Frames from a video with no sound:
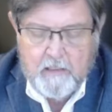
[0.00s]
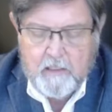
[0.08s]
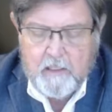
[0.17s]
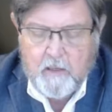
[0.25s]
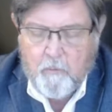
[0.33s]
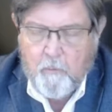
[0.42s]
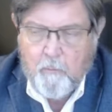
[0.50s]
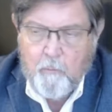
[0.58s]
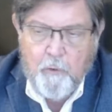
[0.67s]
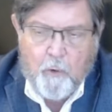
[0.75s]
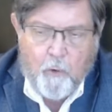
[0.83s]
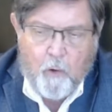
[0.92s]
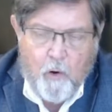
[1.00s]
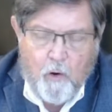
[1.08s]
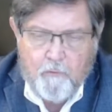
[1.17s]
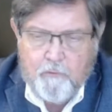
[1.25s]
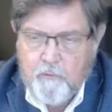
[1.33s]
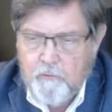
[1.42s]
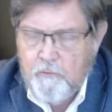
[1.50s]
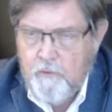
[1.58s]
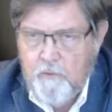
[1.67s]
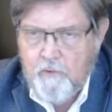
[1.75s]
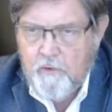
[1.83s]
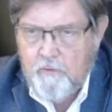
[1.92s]
You can also do
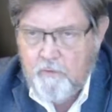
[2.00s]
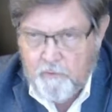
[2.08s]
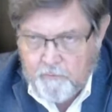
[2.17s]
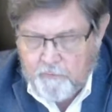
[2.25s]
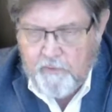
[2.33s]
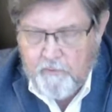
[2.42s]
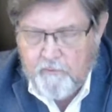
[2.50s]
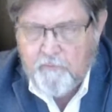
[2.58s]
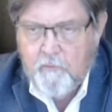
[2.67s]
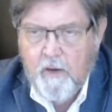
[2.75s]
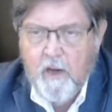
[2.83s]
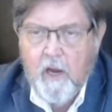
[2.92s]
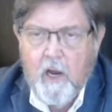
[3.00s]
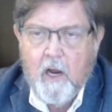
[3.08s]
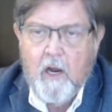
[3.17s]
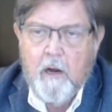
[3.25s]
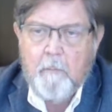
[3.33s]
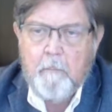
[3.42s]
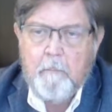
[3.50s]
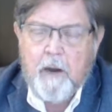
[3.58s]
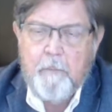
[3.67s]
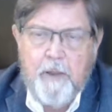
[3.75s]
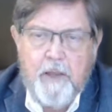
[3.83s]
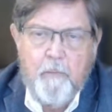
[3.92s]
this, you'll see this
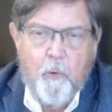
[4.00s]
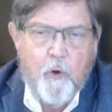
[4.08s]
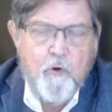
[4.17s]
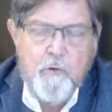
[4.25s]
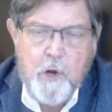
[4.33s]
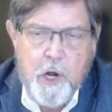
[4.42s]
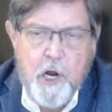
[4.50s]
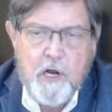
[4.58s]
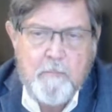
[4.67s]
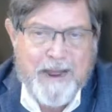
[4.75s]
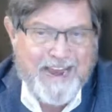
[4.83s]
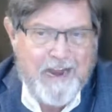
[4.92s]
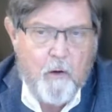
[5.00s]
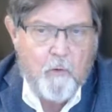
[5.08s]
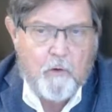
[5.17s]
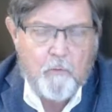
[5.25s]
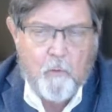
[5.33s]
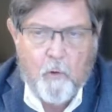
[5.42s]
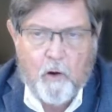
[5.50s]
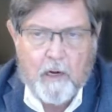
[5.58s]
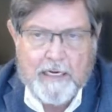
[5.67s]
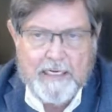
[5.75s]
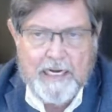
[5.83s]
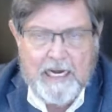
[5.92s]
by people who numb out or
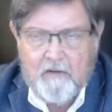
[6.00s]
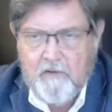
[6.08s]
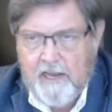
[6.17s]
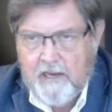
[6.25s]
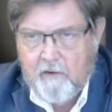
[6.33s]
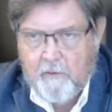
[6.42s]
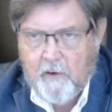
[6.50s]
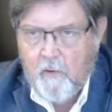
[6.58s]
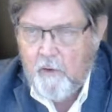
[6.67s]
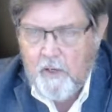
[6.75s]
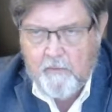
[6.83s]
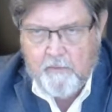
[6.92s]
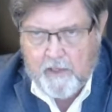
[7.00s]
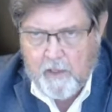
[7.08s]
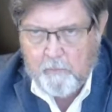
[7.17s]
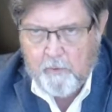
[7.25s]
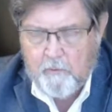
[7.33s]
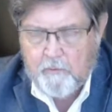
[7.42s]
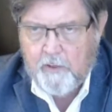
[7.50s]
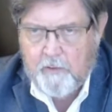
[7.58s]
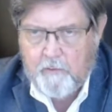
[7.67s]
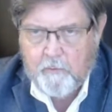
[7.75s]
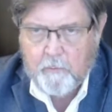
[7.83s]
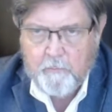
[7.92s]
have anhedonia, the inability
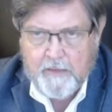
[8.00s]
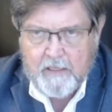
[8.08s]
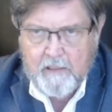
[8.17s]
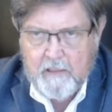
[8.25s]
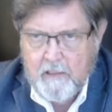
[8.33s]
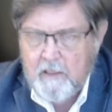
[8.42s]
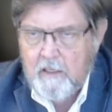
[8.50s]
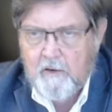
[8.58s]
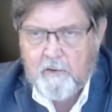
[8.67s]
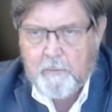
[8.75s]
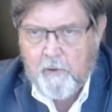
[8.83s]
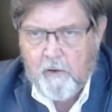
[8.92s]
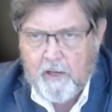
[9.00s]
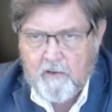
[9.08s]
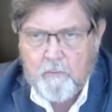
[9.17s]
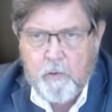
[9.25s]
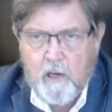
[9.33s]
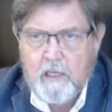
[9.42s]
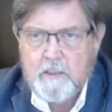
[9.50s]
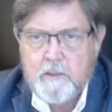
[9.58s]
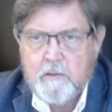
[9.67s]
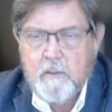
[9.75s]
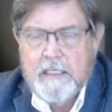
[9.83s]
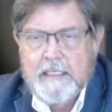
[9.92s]
to experience
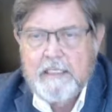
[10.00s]
pleasure.